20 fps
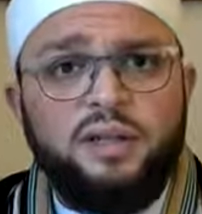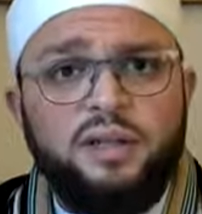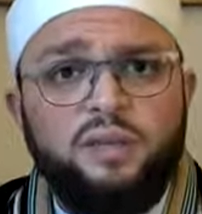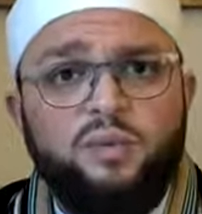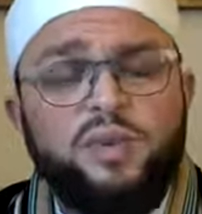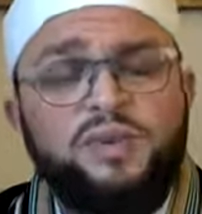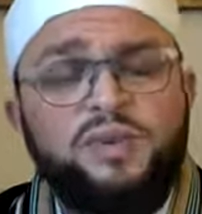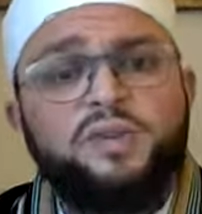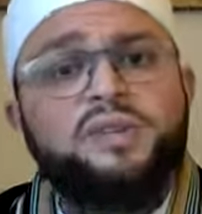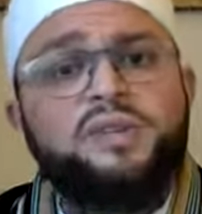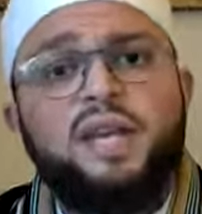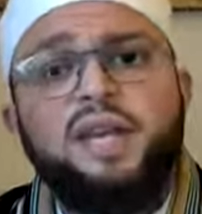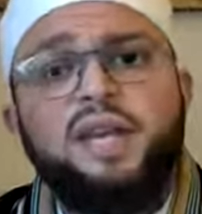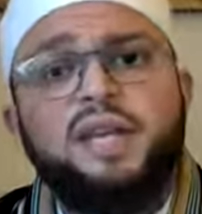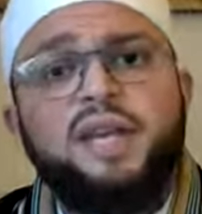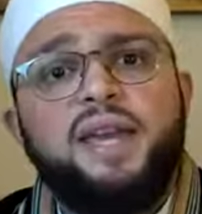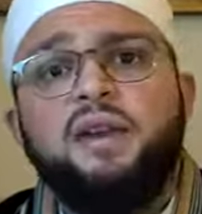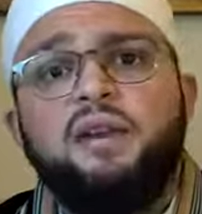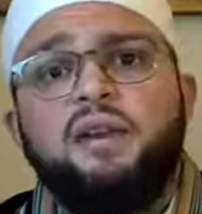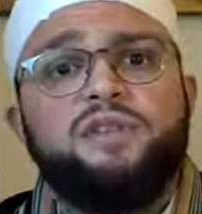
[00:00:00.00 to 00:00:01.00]
was to
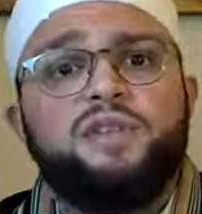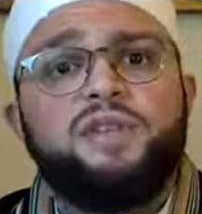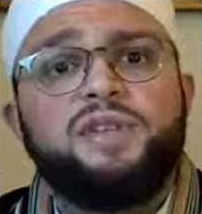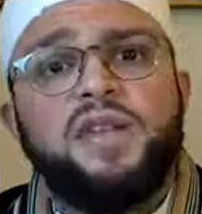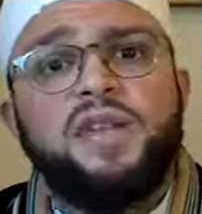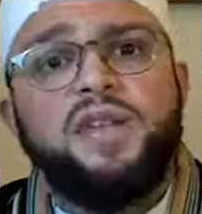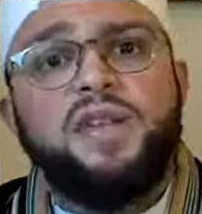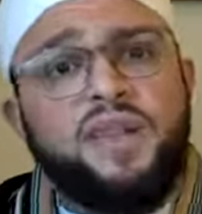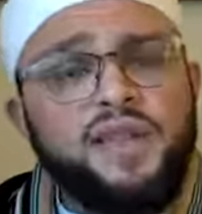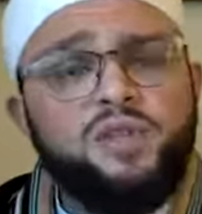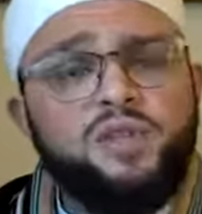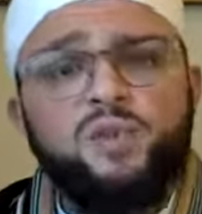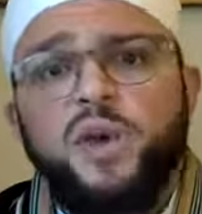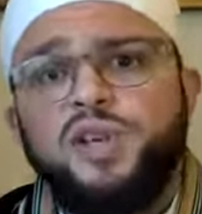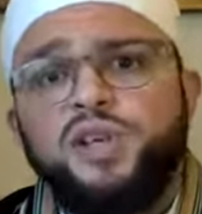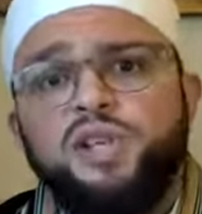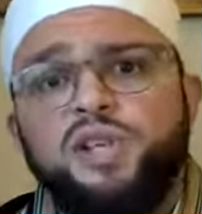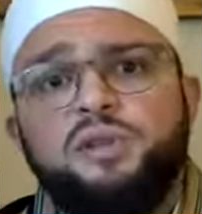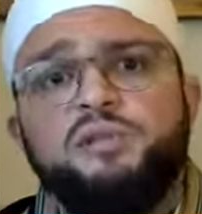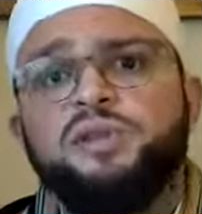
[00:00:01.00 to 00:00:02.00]
take care of her son. That's why
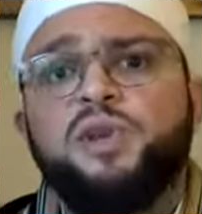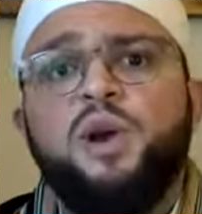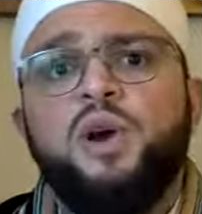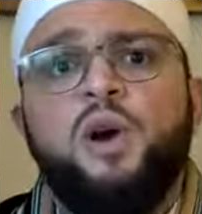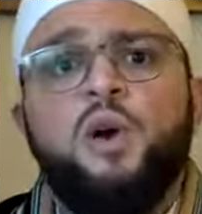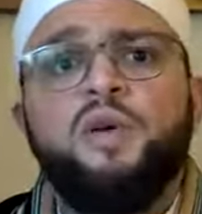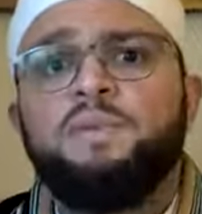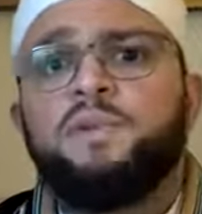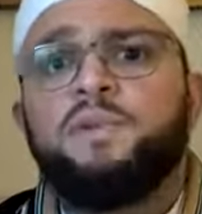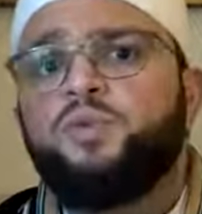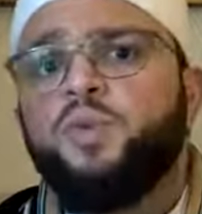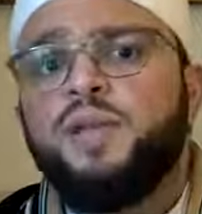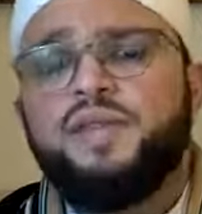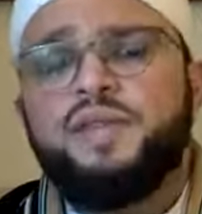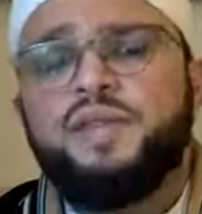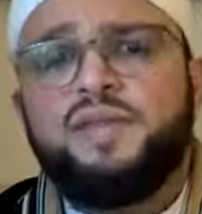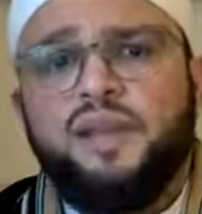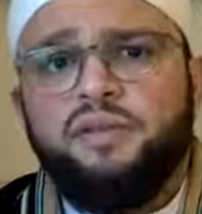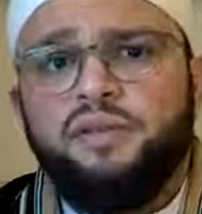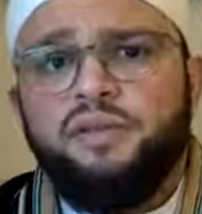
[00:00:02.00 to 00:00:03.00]
she was going between
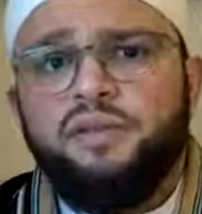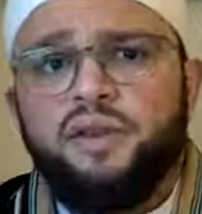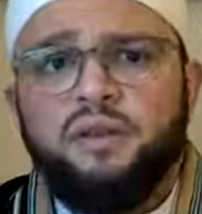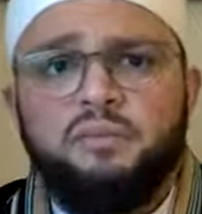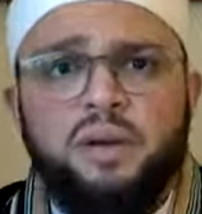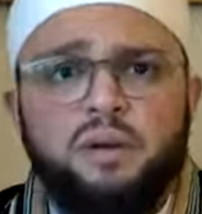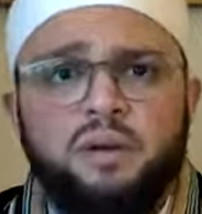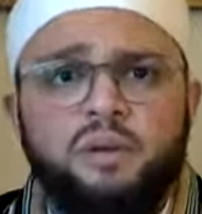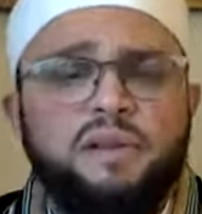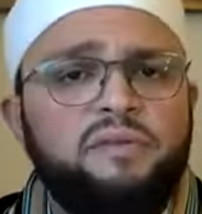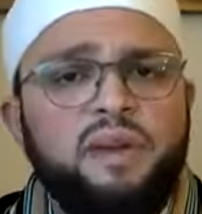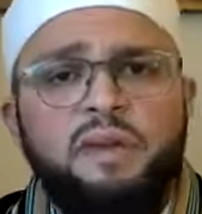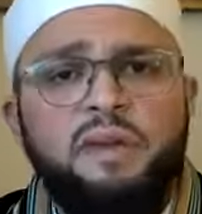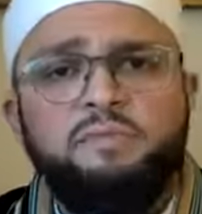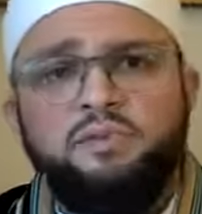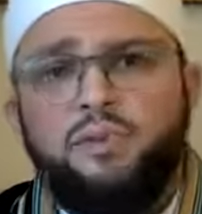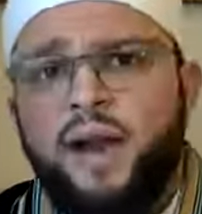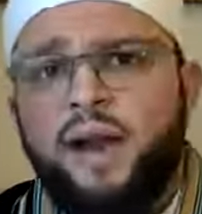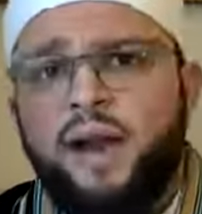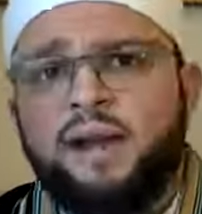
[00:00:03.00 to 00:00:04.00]
Safa and Marwa, a very
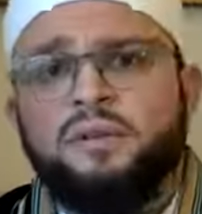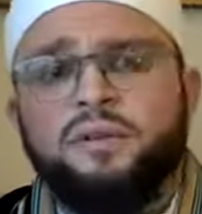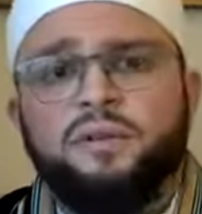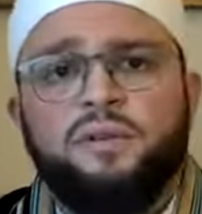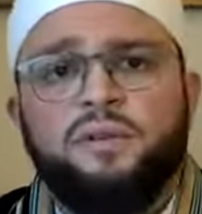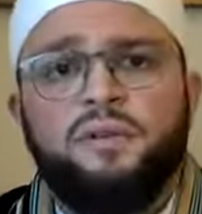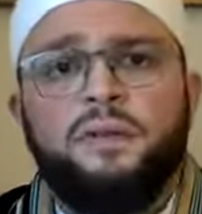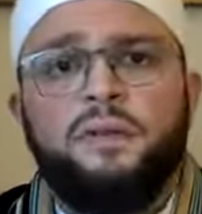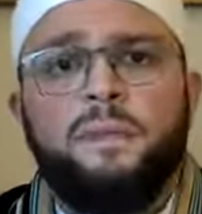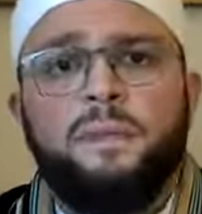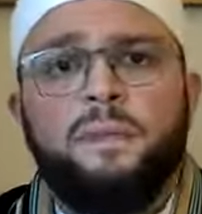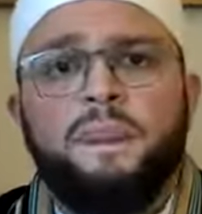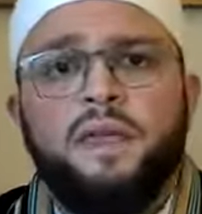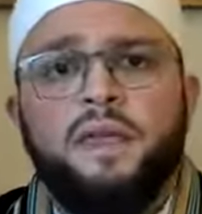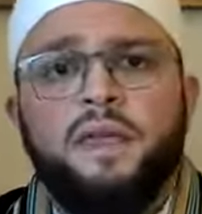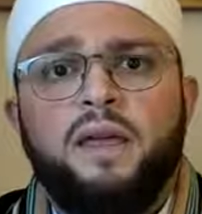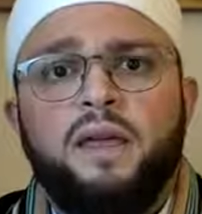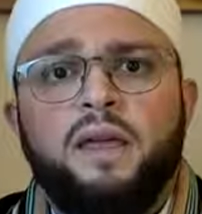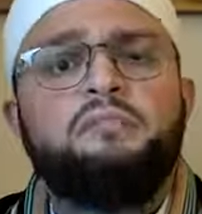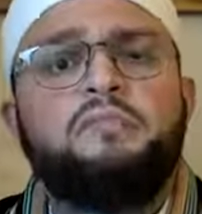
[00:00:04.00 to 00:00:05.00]
practical
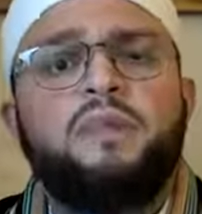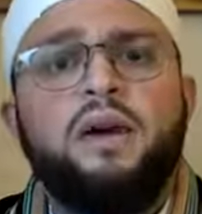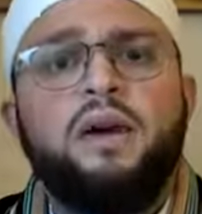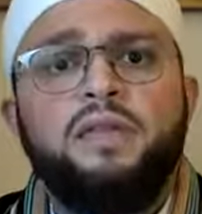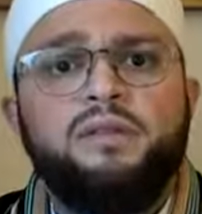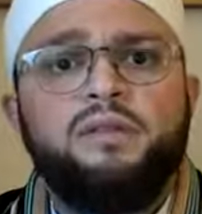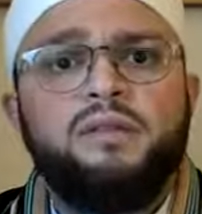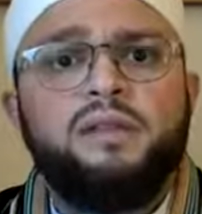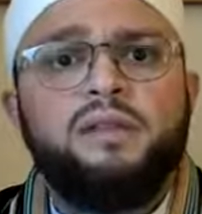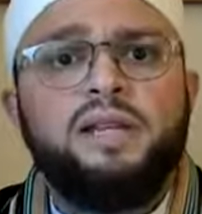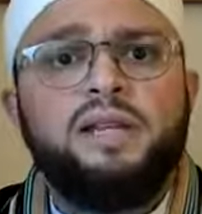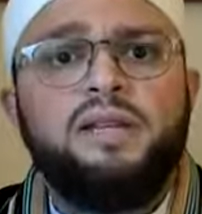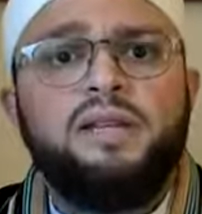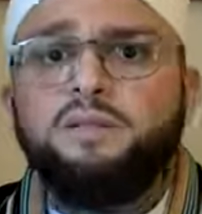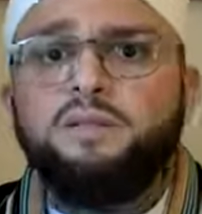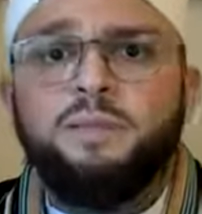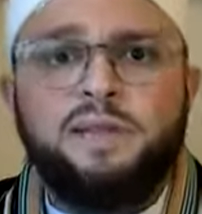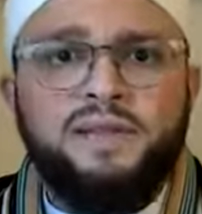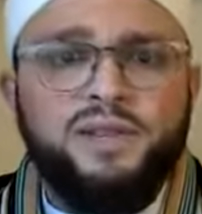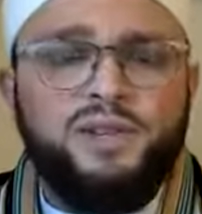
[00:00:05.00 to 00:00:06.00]
motherly
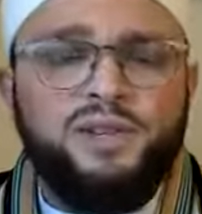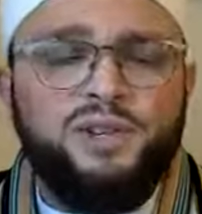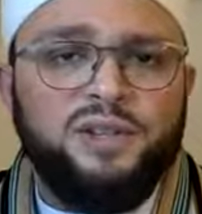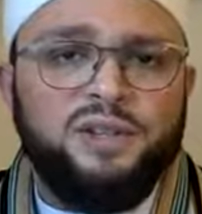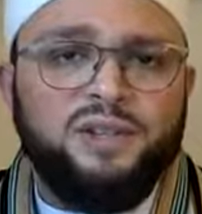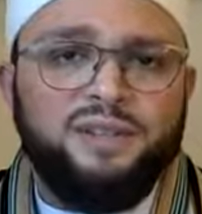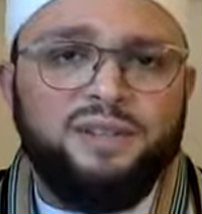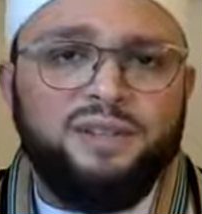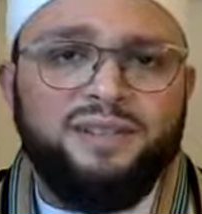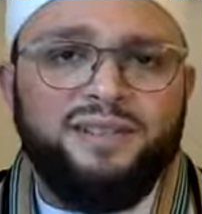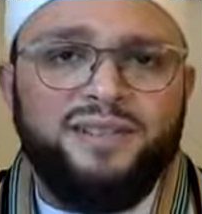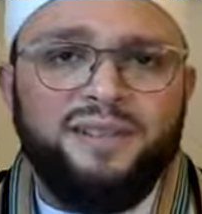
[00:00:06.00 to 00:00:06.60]
disposition.